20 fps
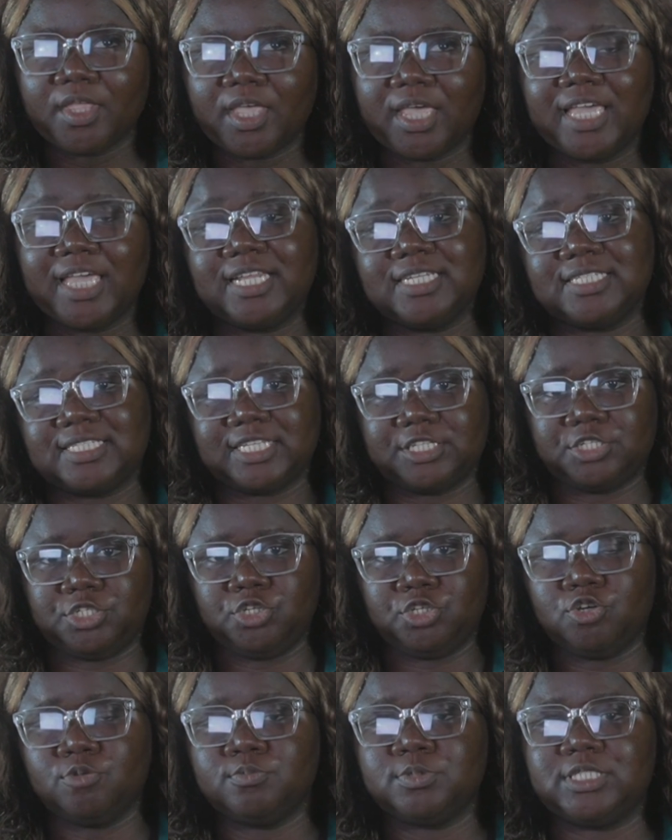it is
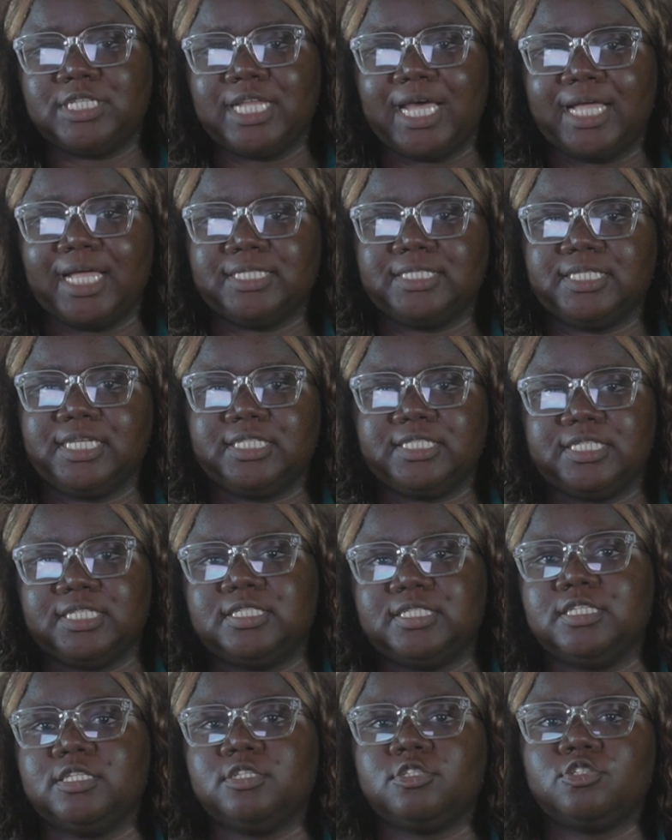assumed that it
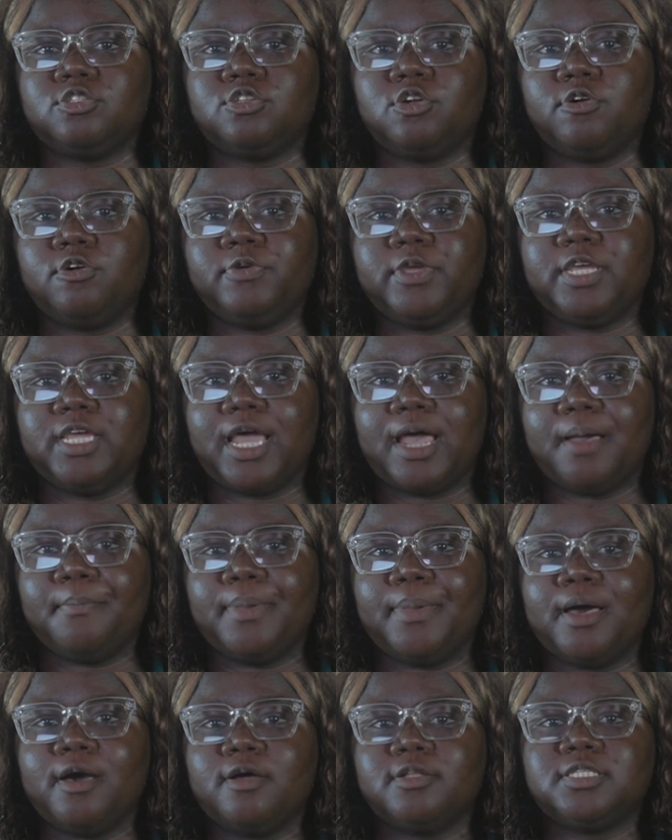is the story
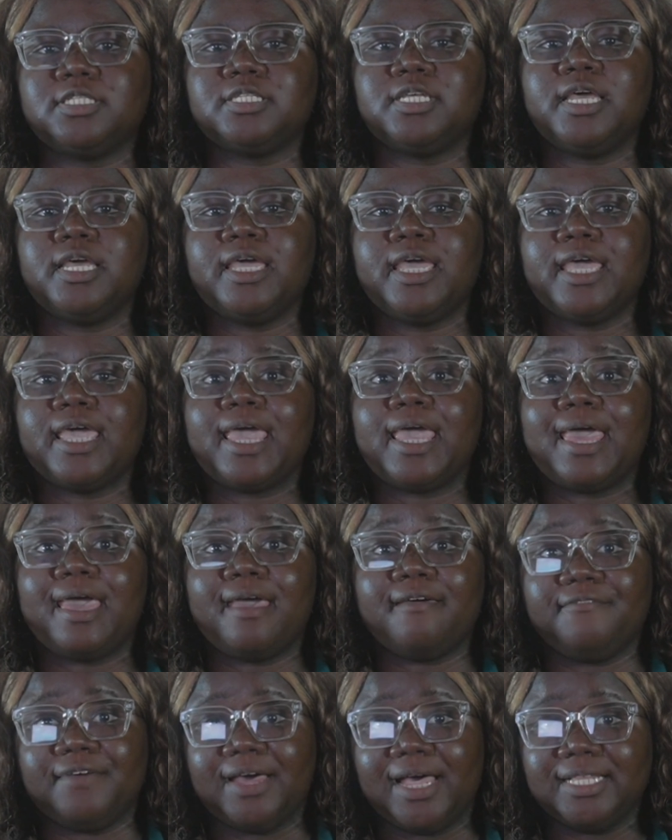about
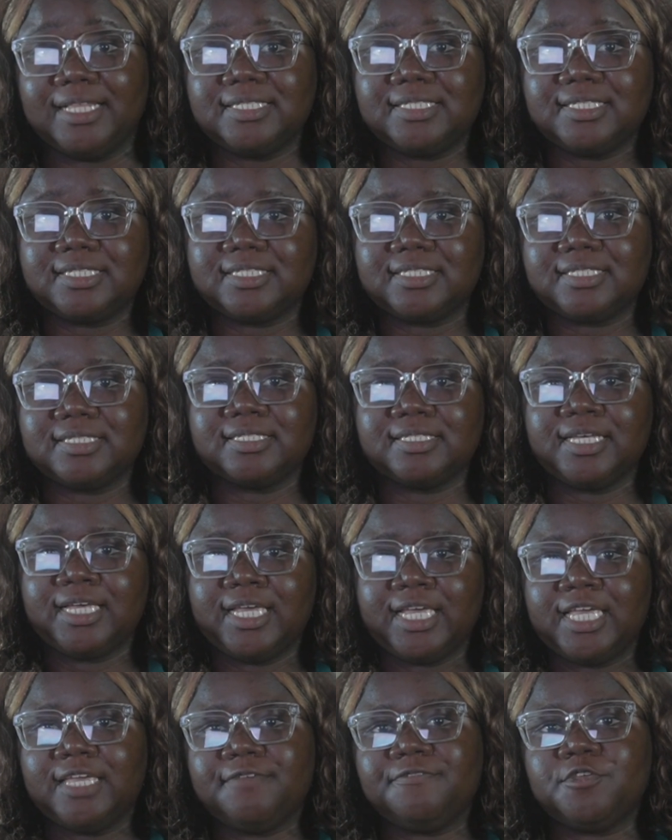Evans.
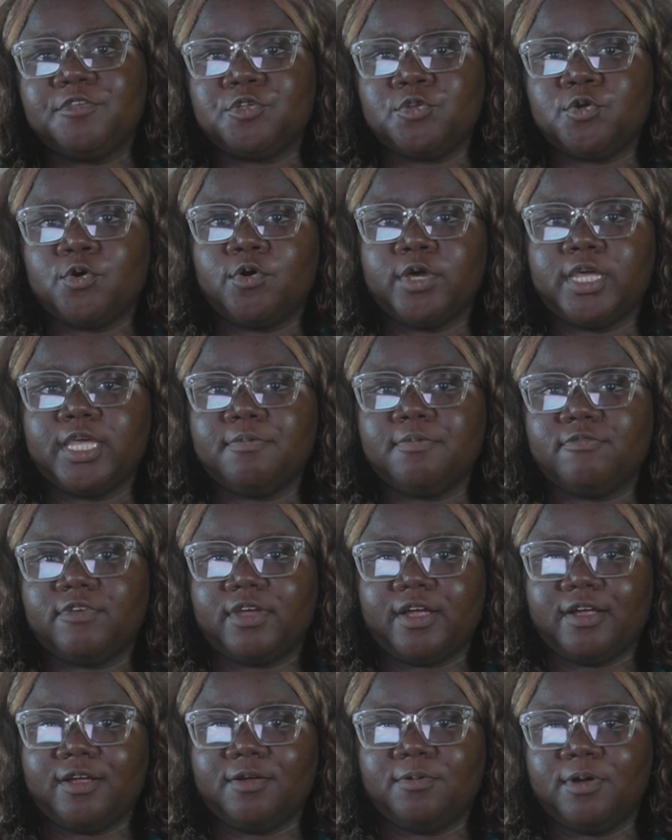If you know him
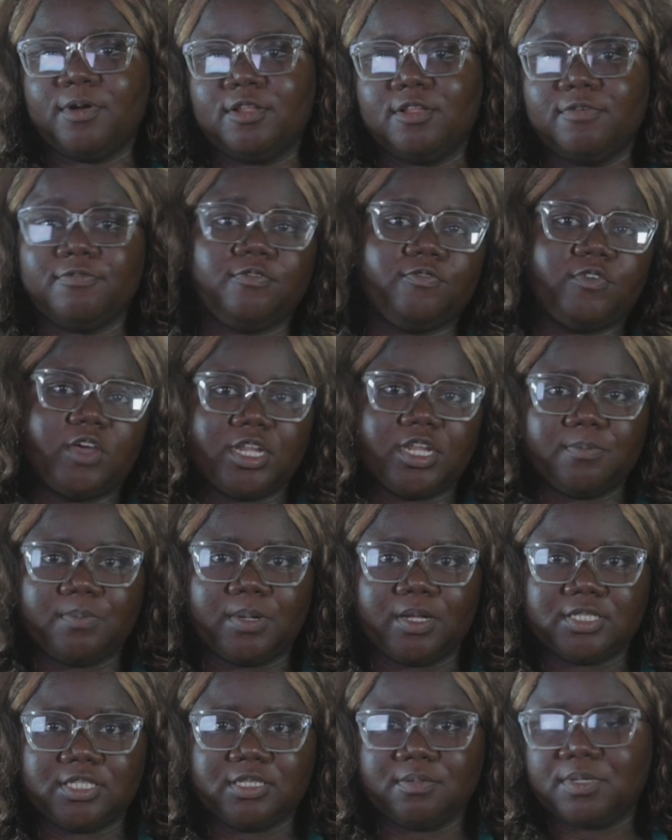very well, if you've heard
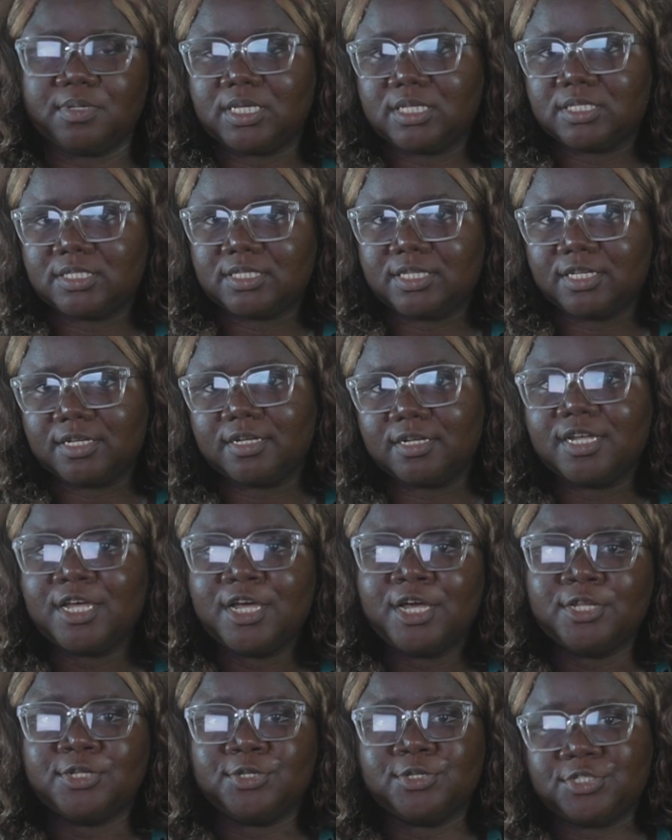about him, he's the
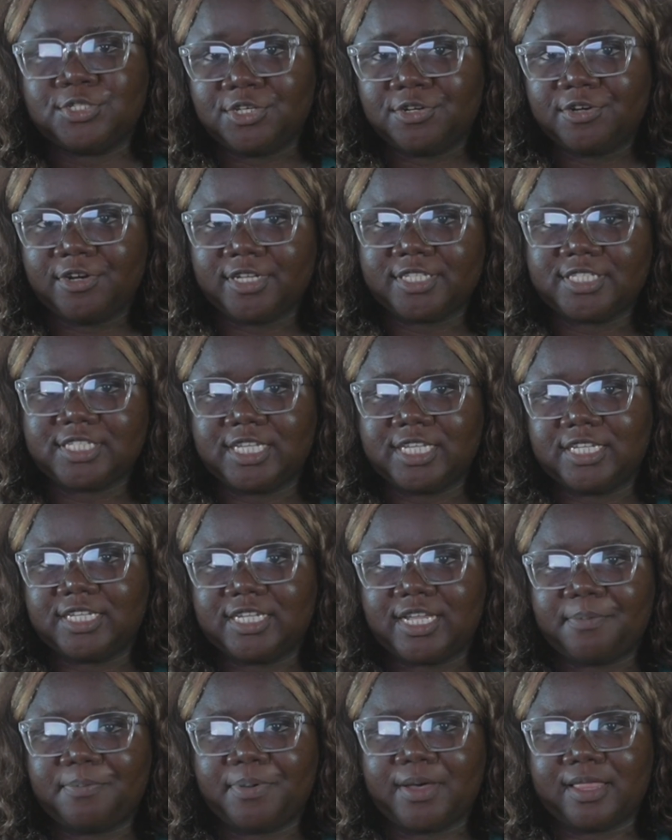notorious
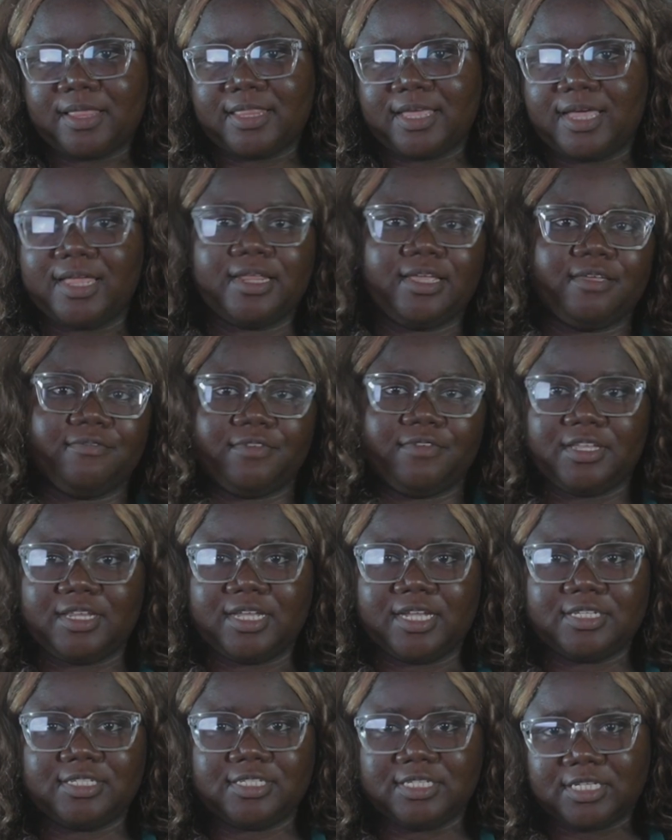kidnapper that
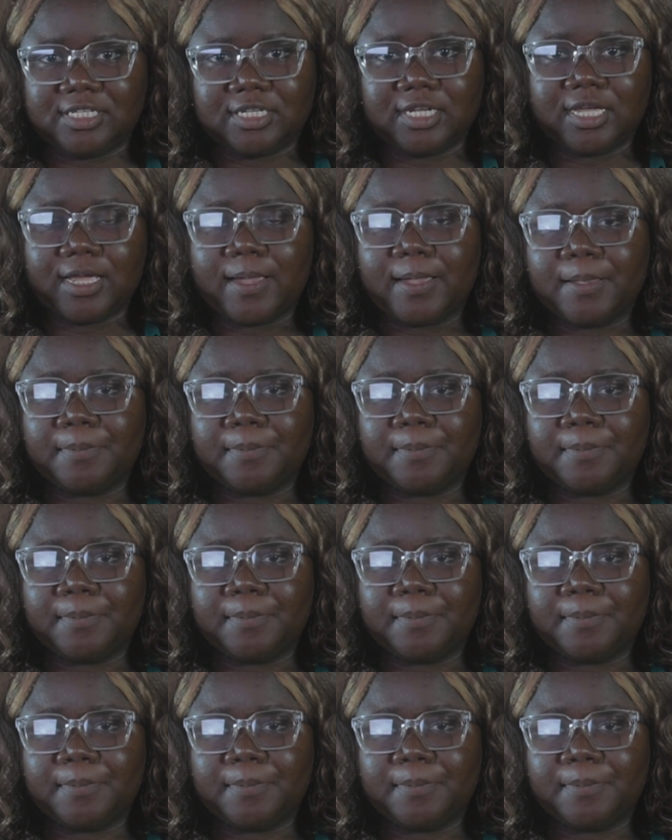evaded the